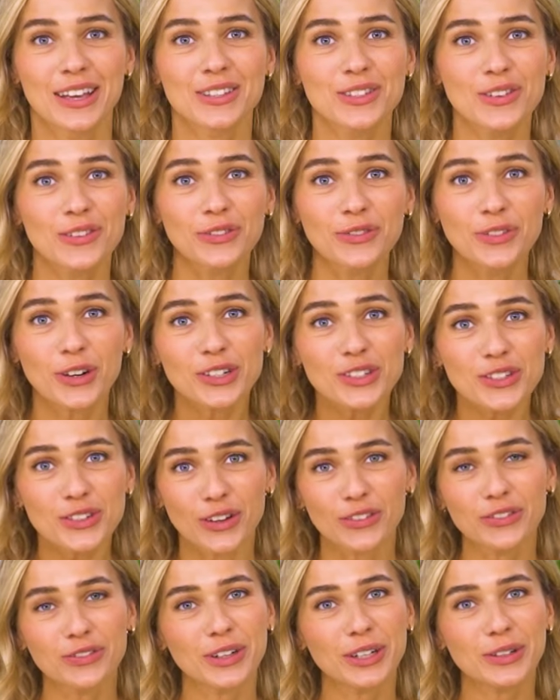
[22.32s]
So first
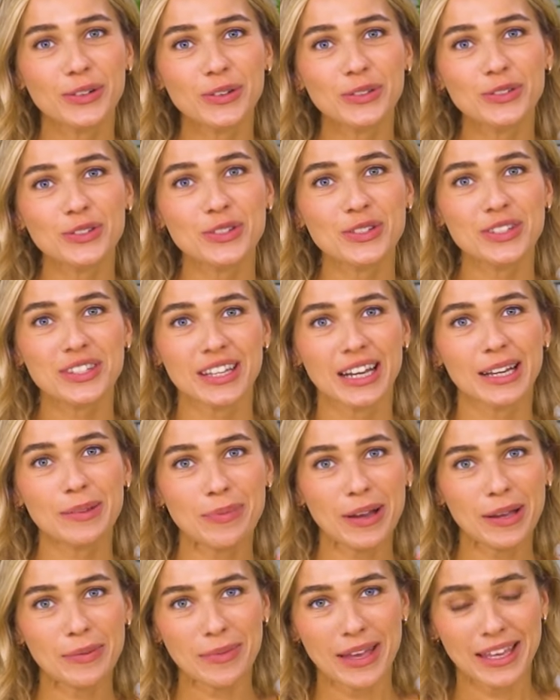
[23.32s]
off, we're going to start
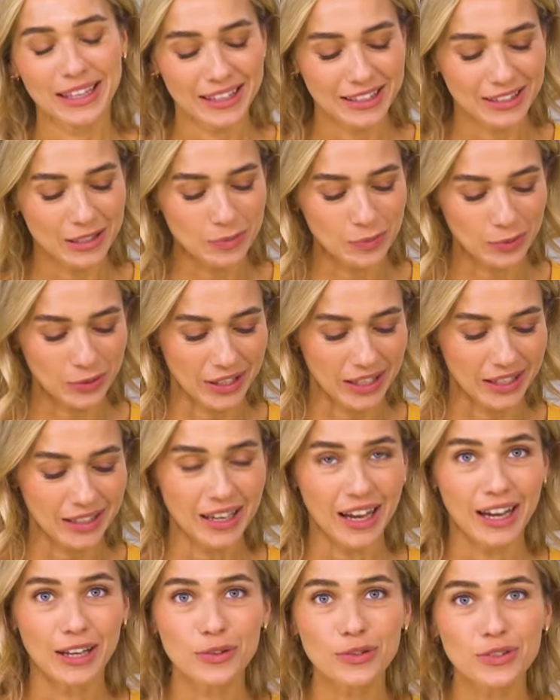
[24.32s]
by making the pudding.
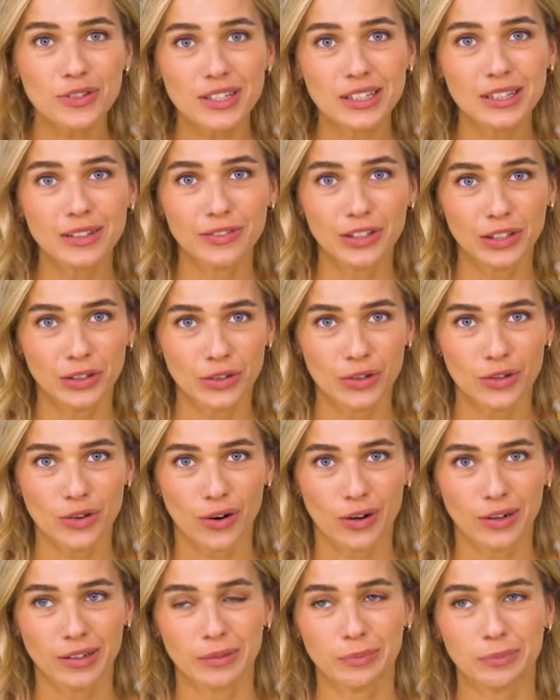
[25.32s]
I used to live in New
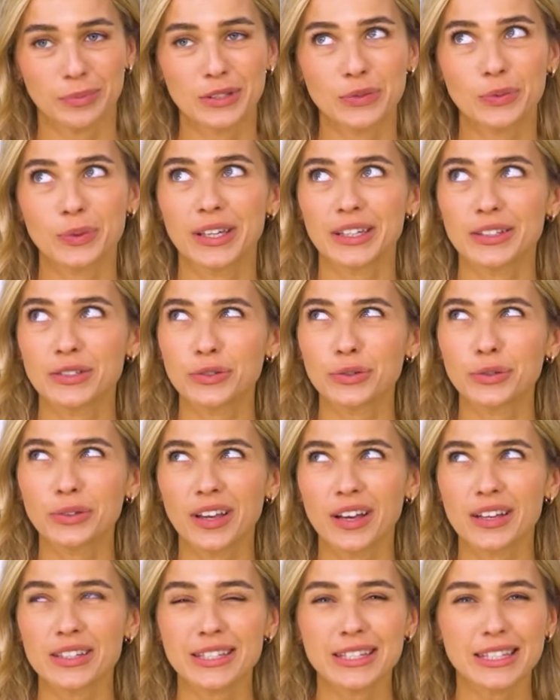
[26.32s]
York between
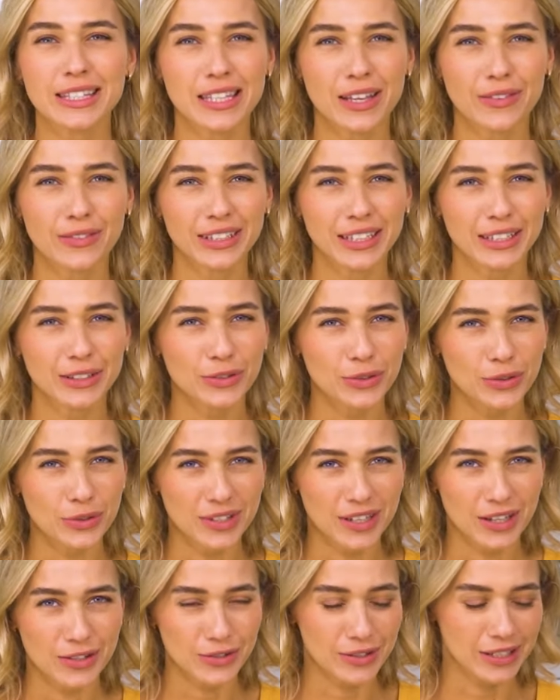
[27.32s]
2007 and
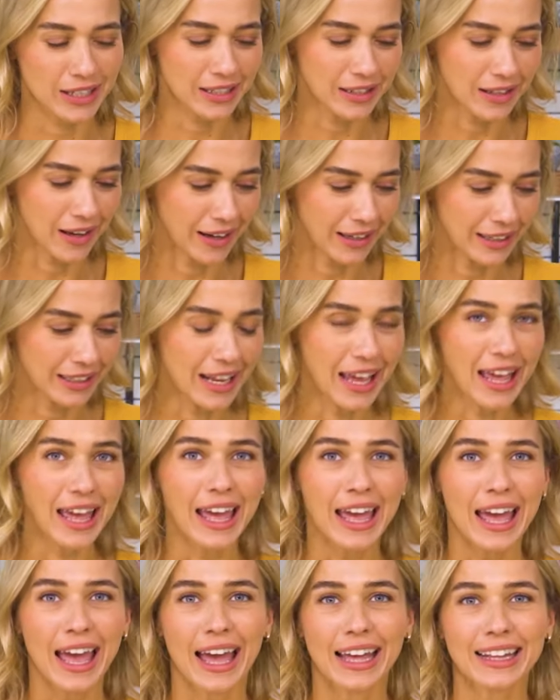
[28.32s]
2009,
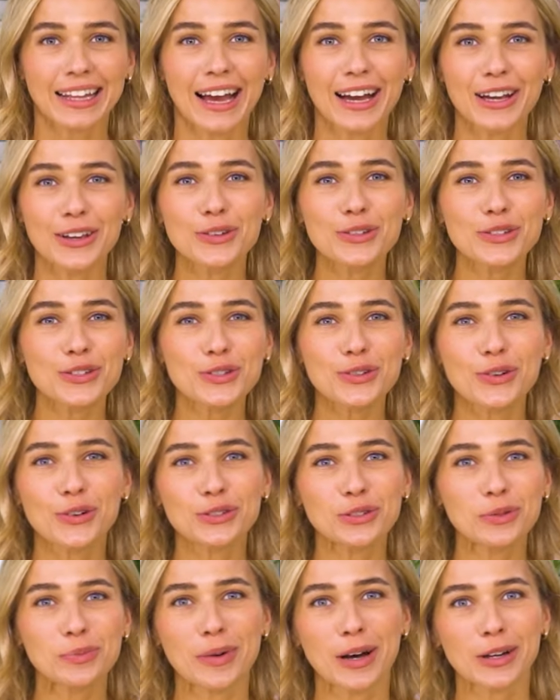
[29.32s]
and I used to go
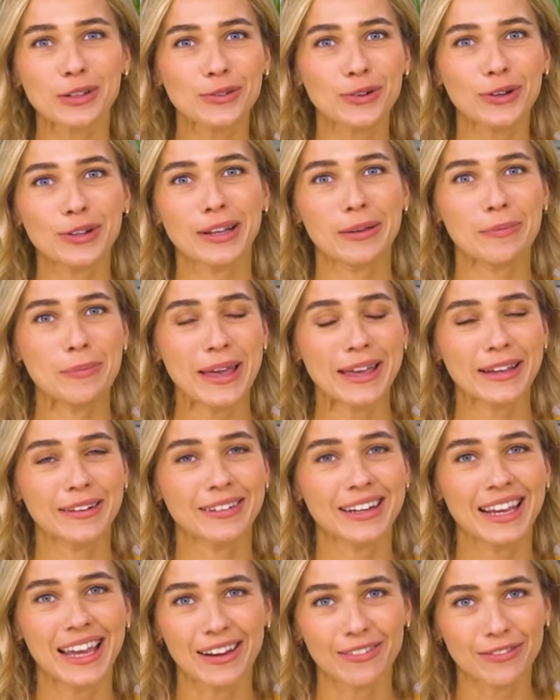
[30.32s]
to Magnolia
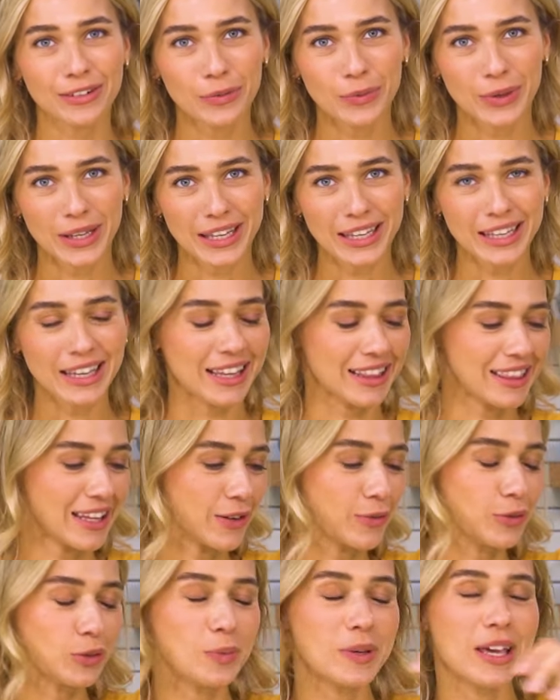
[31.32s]
Bakery every week, and
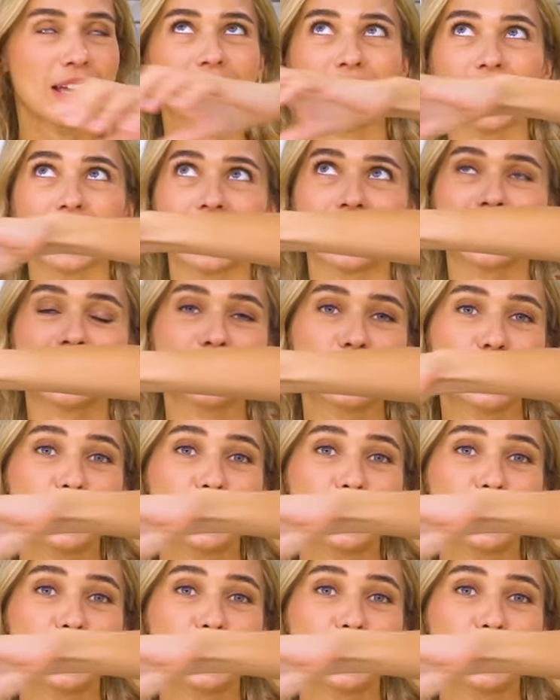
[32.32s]
there would be like this